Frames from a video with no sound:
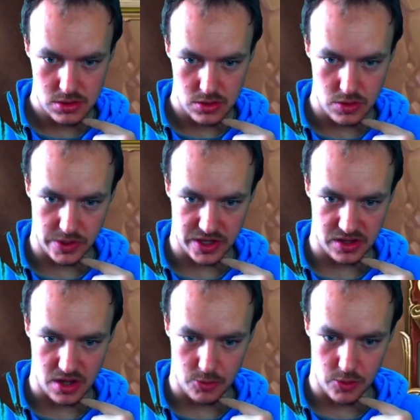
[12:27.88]
Or we can
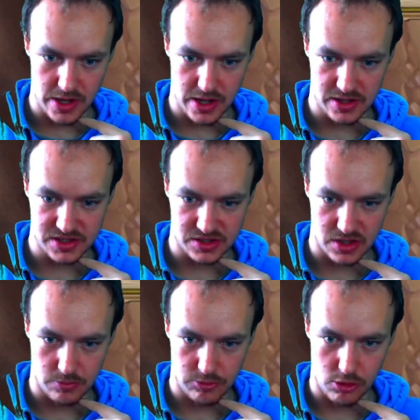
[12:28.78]
double hit. This is going to
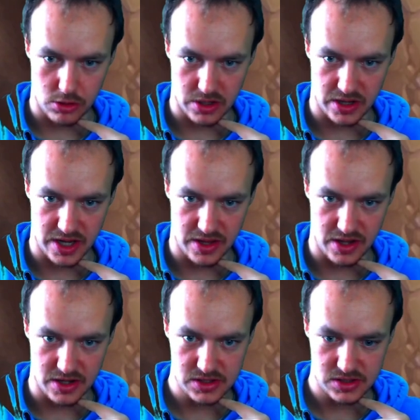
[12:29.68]
proc and hit
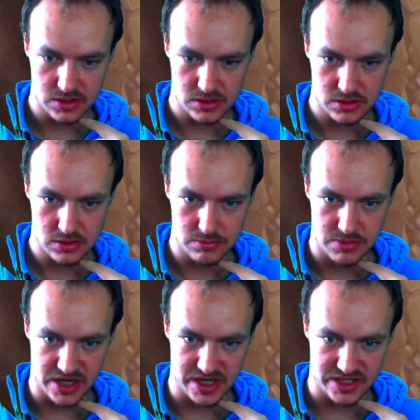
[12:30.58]
this.
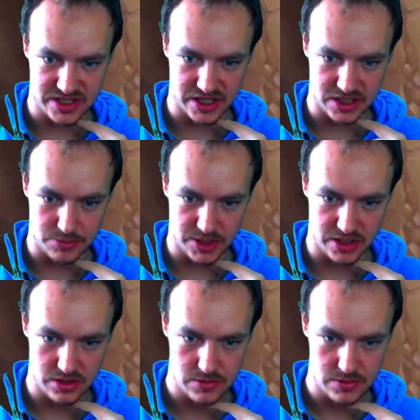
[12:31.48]
But it is 6 speed.